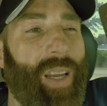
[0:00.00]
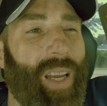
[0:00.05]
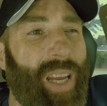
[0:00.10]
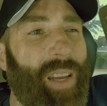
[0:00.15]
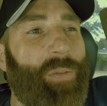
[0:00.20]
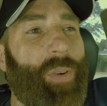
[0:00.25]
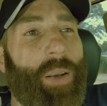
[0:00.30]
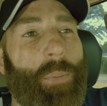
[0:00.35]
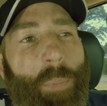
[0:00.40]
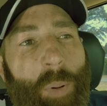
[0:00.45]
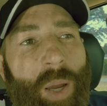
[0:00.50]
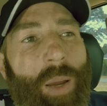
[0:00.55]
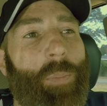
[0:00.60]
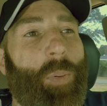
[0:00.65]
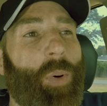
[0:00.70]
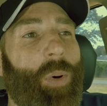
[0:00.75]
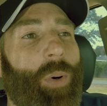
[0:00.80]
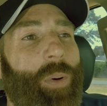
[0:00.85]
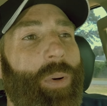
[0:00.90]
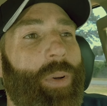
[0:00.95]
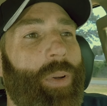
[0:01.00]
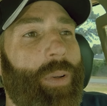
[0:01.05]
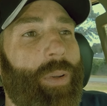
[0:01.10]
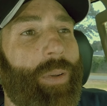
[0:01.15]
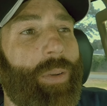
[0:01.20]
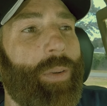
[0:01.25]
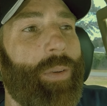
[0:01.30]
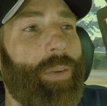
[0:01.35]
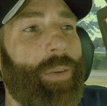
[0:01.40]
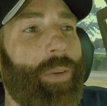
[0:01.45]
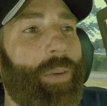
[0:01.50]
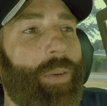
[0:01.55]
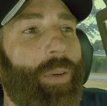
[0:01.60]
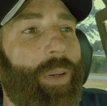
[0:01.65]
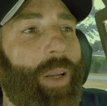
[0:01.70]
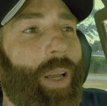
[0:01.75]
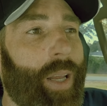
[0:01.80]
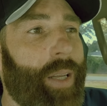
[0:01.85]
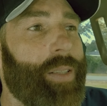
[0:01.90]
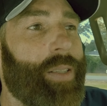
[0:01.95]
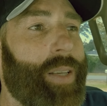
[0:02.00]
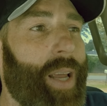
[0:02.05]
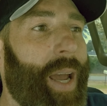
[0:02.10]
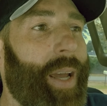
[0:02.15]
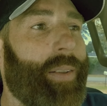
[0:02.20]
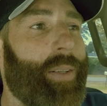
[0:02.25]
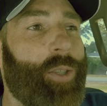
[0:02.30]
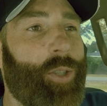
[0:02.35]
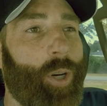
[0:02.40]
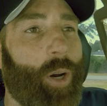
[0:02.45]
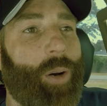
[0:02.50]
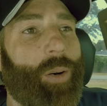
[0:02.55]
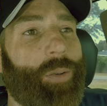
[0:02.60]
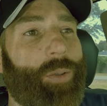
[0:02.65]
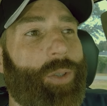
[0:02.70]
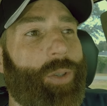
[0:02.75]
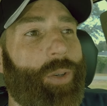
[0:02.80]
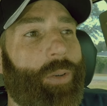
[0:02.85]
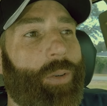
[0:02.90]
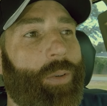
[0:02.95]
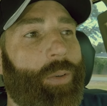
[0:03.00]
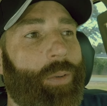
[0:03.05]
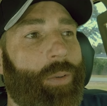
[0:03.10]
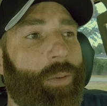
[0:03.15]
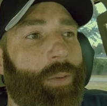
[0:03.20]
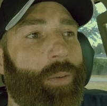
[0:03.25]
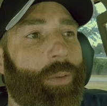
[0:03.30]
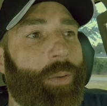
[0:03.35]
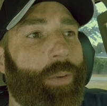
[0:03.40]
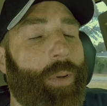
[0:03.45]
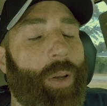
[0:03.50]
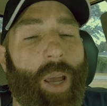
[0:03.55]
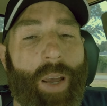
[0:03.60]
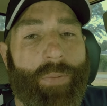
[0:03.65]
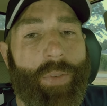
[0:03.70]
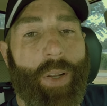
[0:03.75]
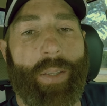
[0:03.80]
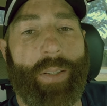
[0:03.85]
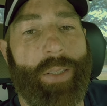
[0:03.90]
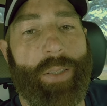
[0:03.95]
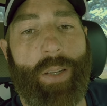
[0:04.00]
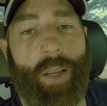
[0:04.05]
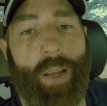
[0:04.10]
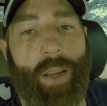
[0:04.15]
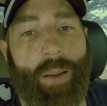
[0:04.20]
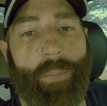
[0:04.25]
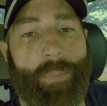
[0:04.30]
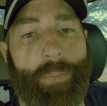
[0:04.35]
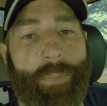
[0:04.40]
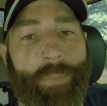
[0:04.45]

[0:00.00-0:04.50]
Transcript: Even people inside the church have done the same,